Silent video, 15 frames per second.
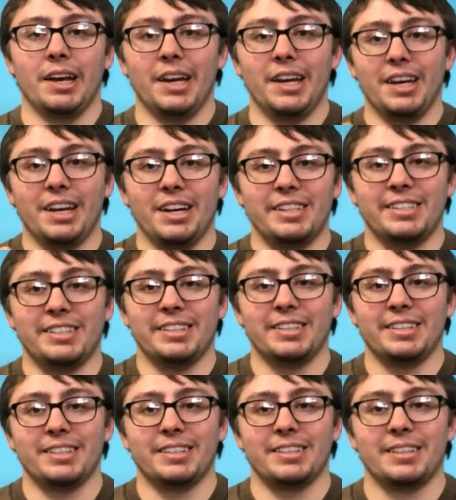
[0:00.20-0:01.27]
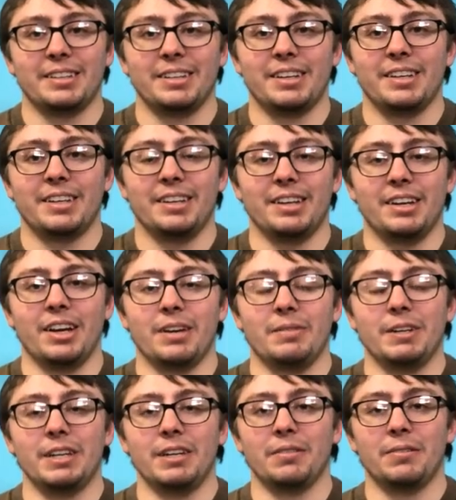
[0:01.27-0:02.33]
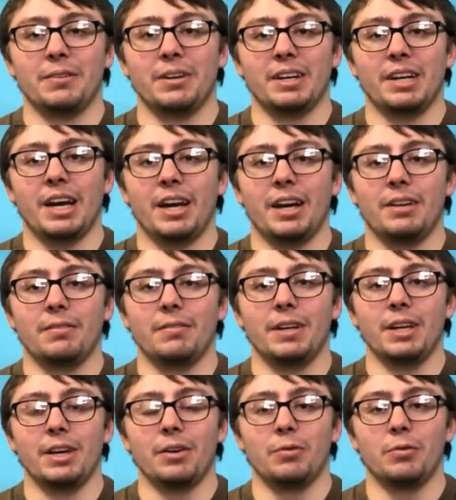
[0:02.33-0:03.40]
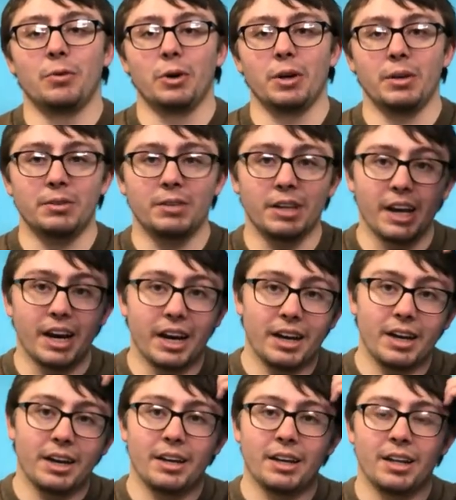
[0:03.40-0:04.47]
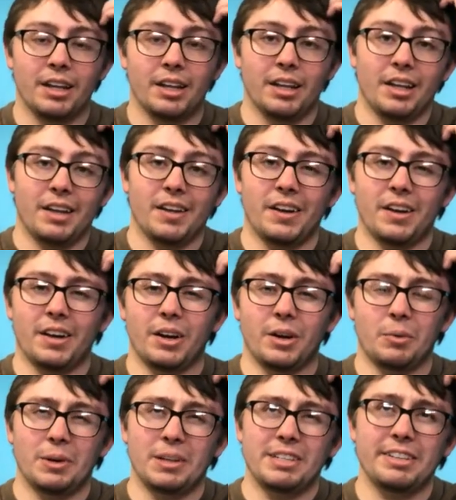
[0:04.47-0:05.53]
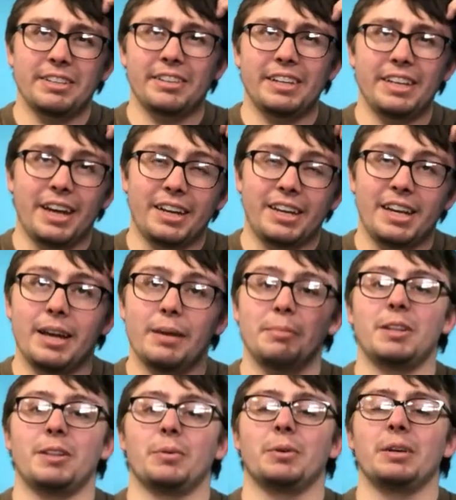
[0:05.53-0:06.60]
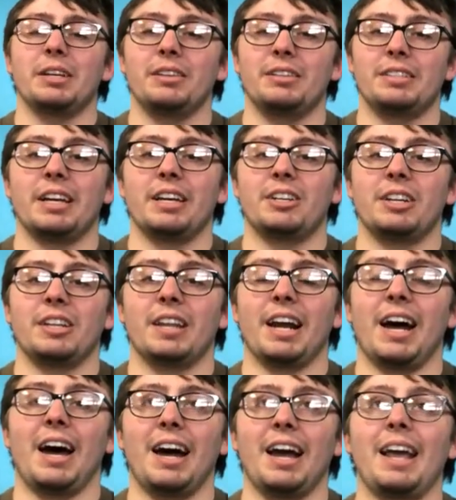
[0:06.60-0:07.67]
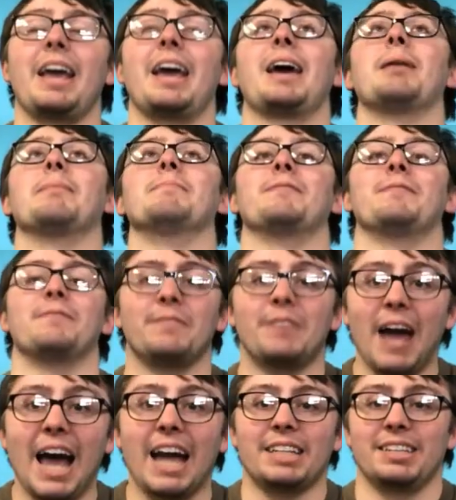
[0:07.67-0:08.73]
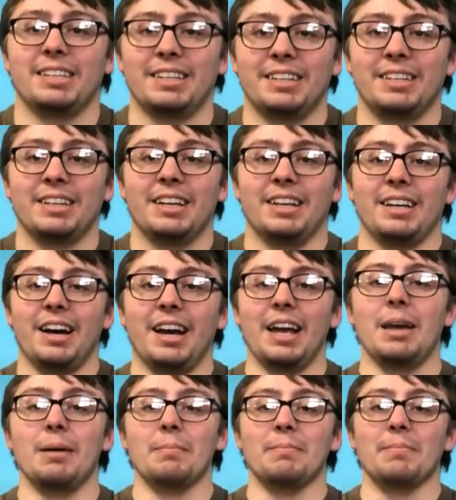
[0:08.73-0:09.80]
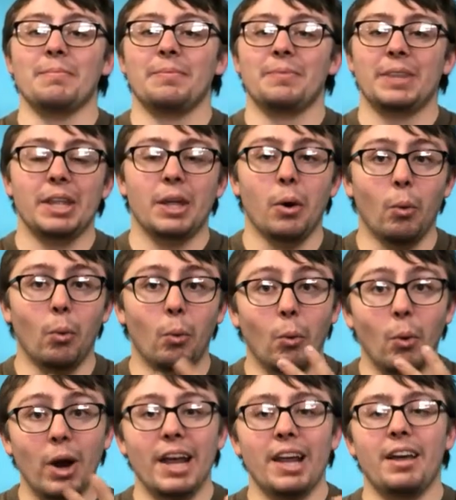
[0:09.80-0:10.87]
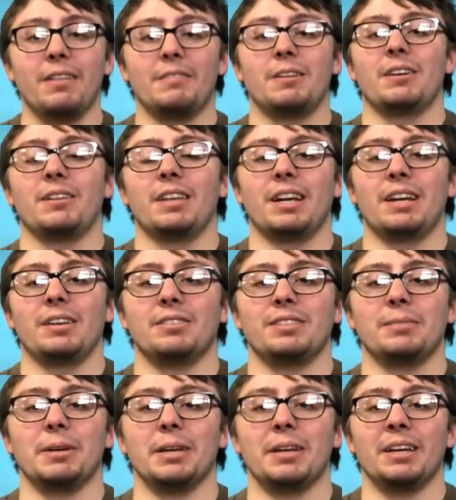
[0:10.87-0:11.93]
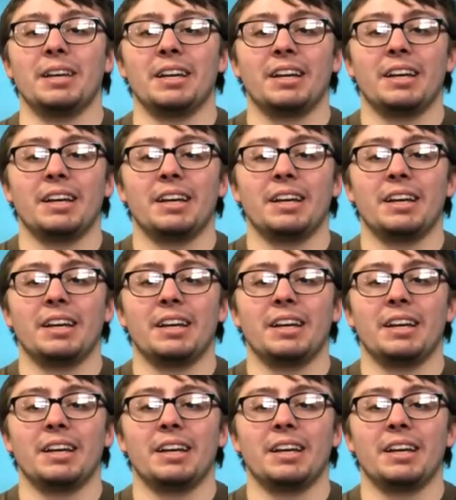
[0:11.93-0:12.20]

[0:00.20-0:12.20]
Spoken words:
Hey guys, kind of a different kind of video for you today. Recently I came to the realization that I am fat. I am way heavier than I used to be.